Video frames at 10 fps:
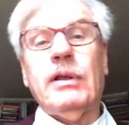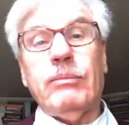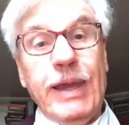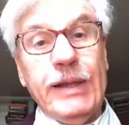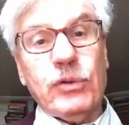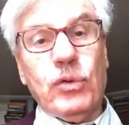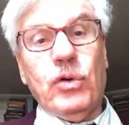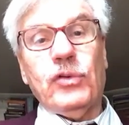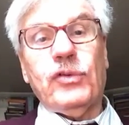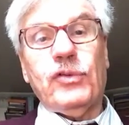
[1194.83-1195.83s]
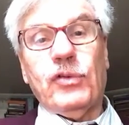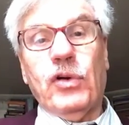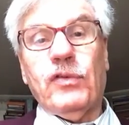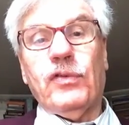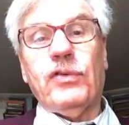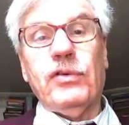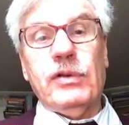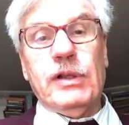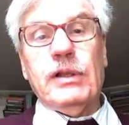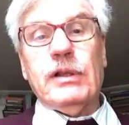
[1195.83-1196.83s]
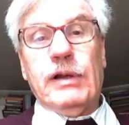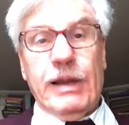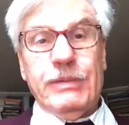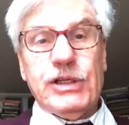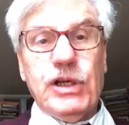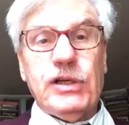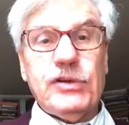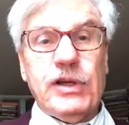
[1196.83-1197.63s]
main causes of climate change.